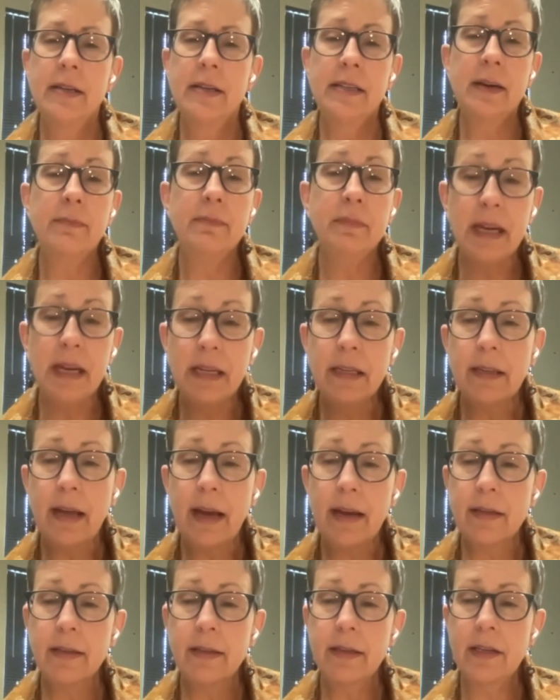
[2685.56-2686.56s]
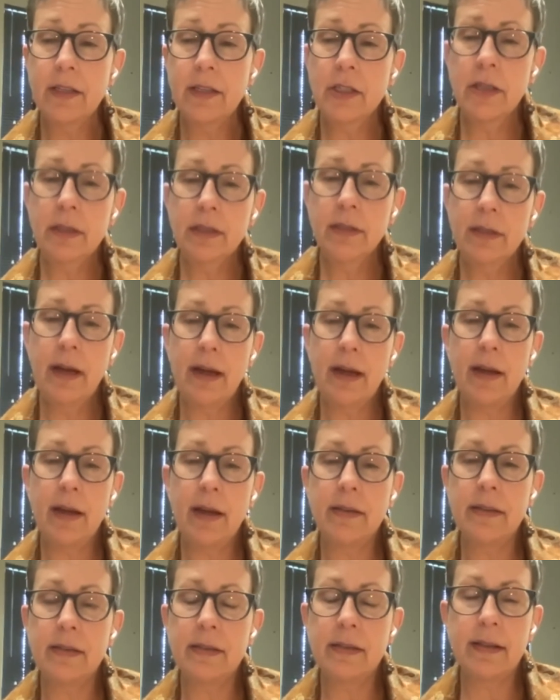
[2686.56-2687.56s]
to make that connection.
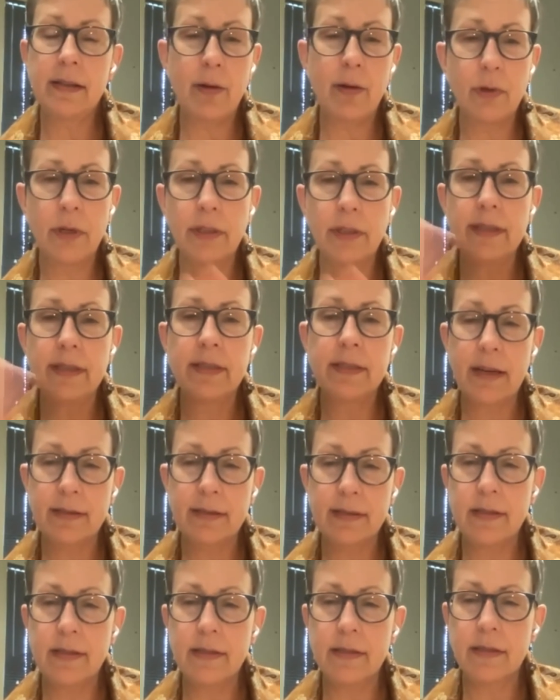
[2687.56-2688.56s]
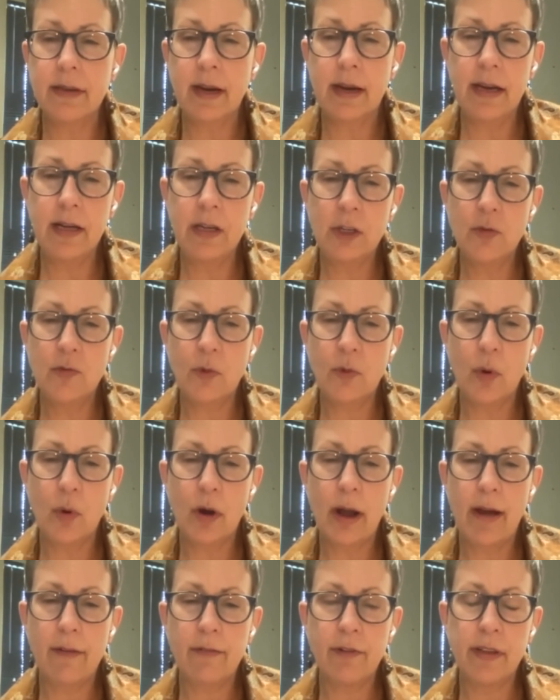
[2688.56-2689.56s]
And that really sets the stage
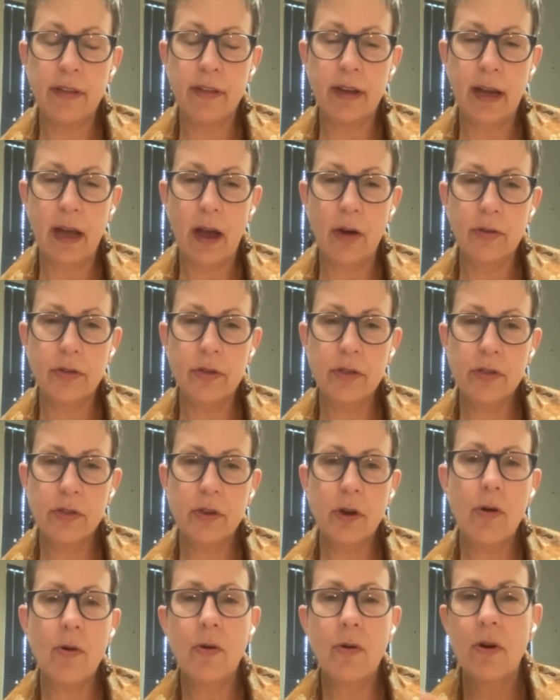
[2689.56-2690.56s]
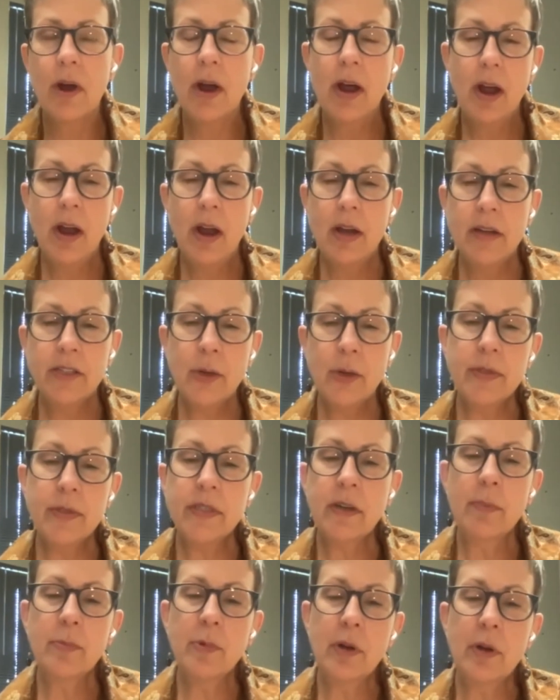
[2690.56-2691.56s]
for everything else. So in
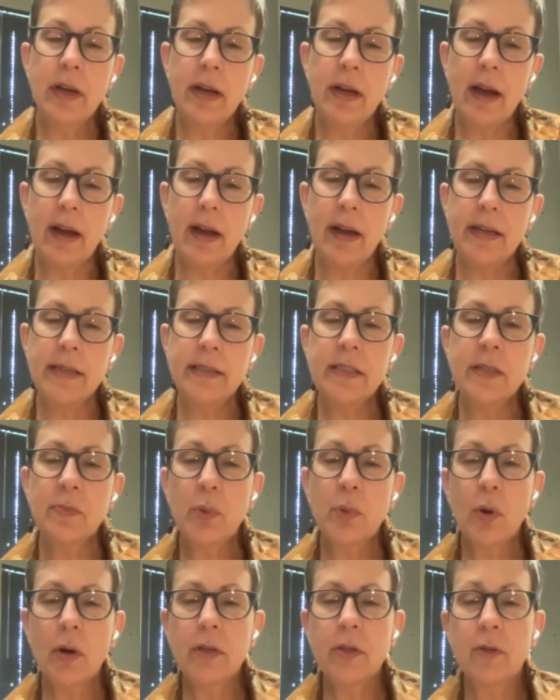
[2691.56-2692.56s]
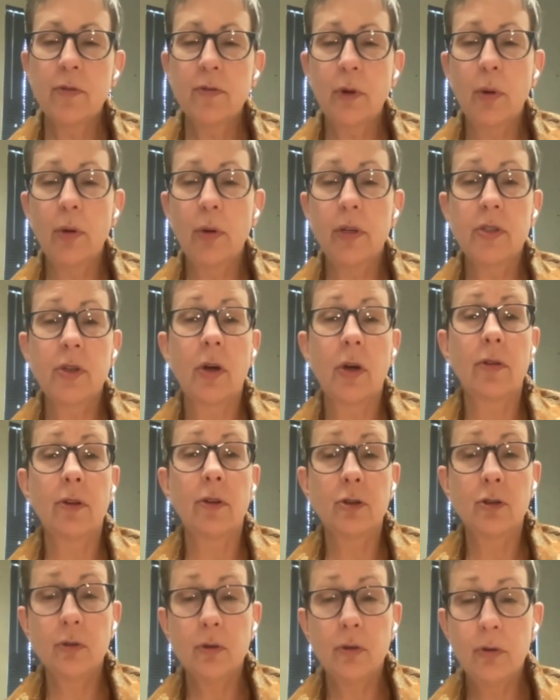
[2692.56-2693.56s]
summary, it's important to focus on the
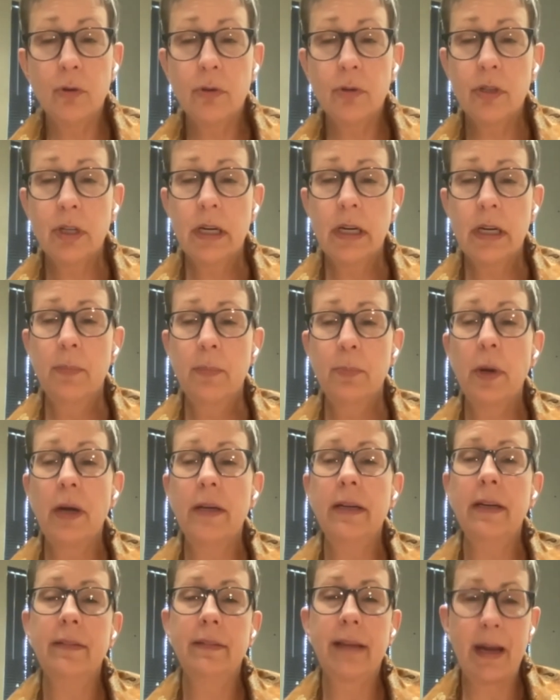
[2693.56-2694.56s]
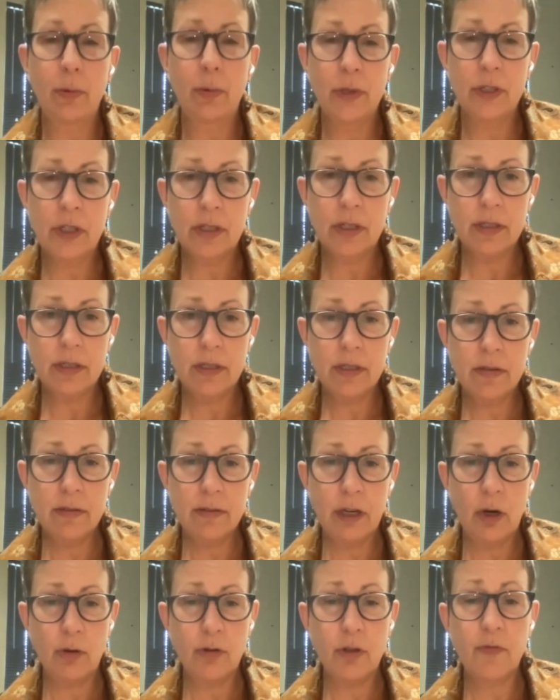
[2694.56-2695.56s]
truth, but in language that's,
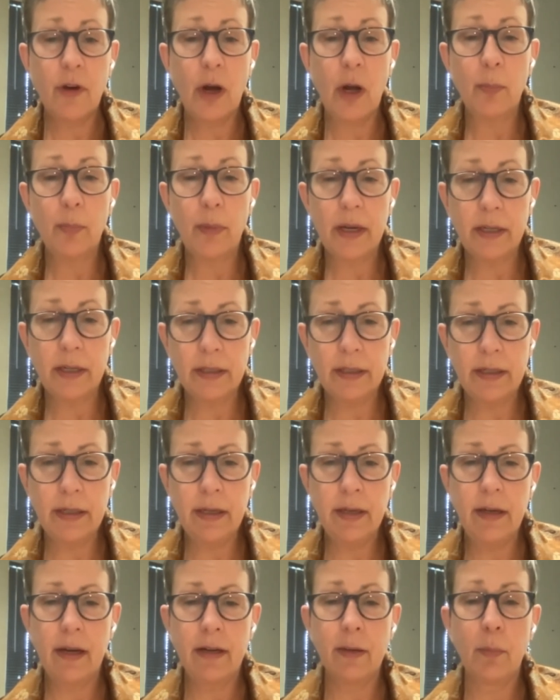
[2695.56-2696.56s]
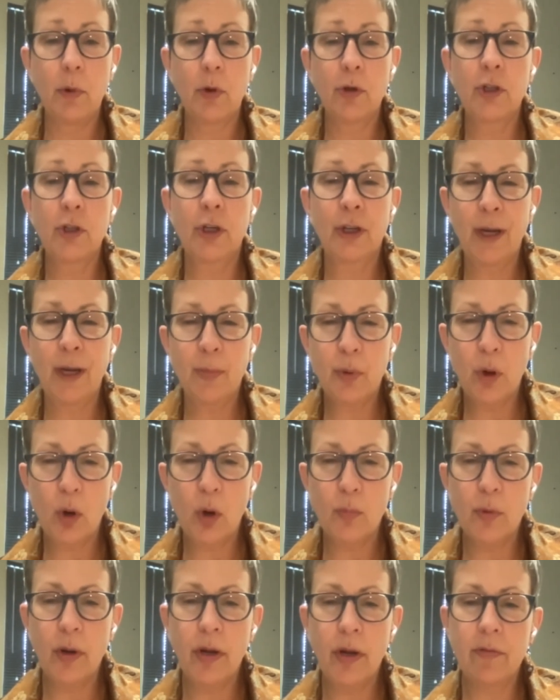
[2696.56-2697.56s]
developmentally and emotionally
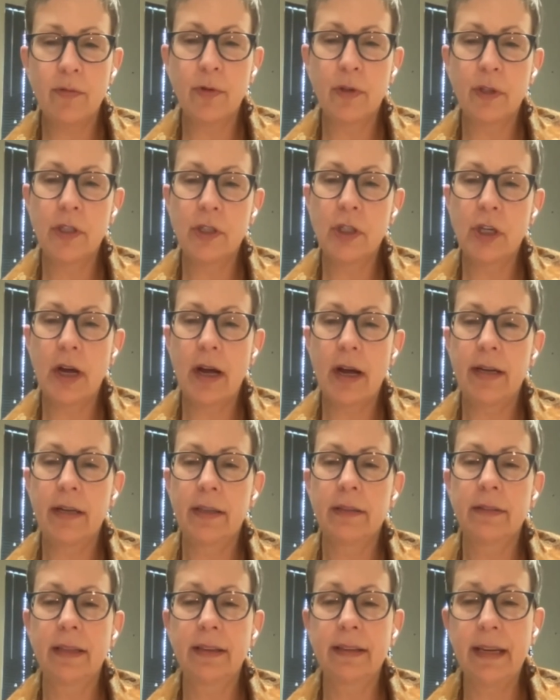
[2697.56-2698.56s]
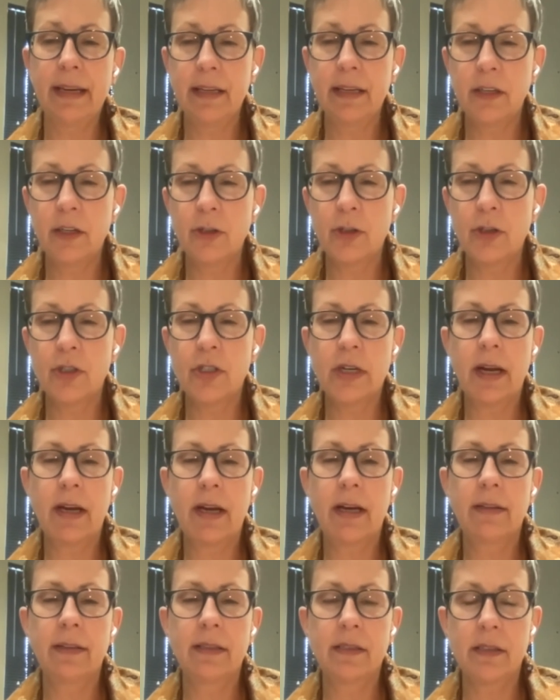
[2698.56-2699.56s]
appropriate for the child, that they can
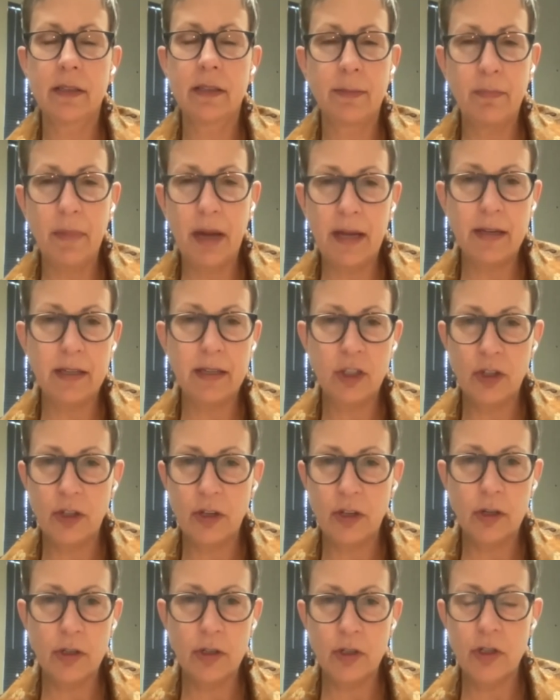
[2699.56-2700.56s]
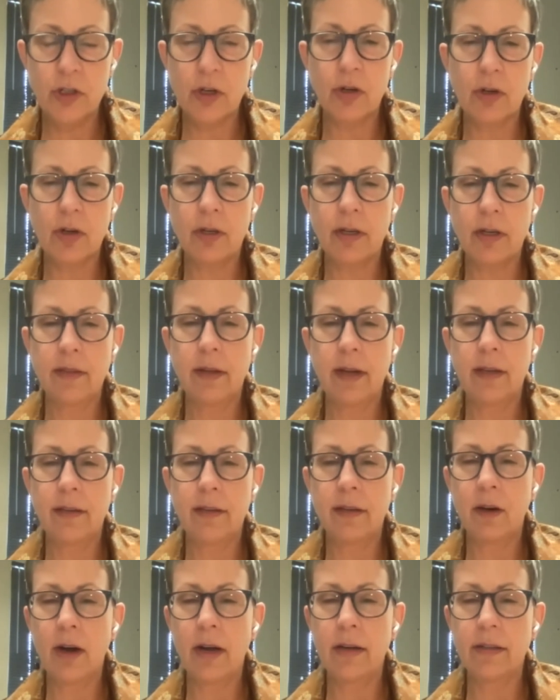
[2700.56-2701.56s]
understand, that's going to manage their concern
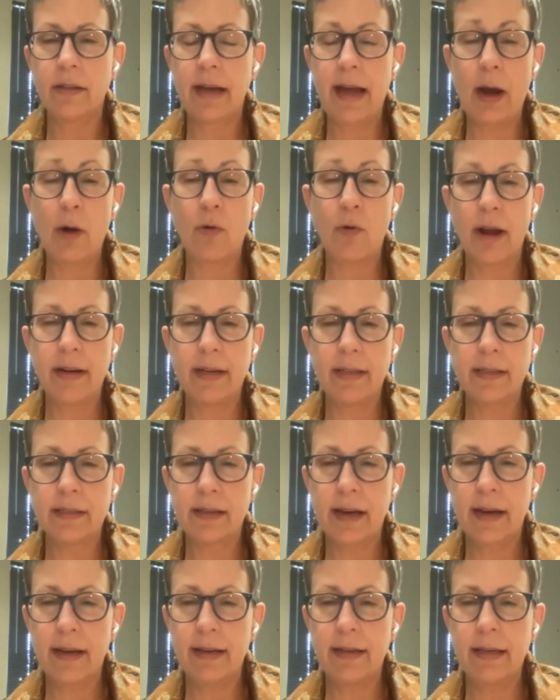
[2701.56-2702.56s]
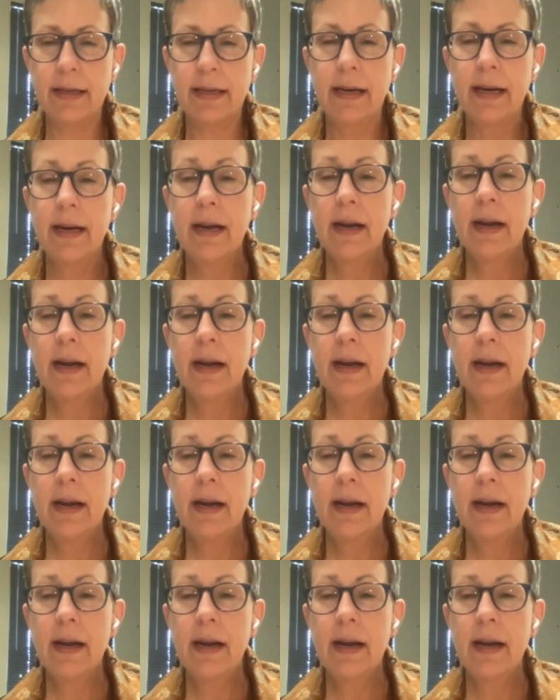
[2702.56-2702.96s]
and their outright anxiety,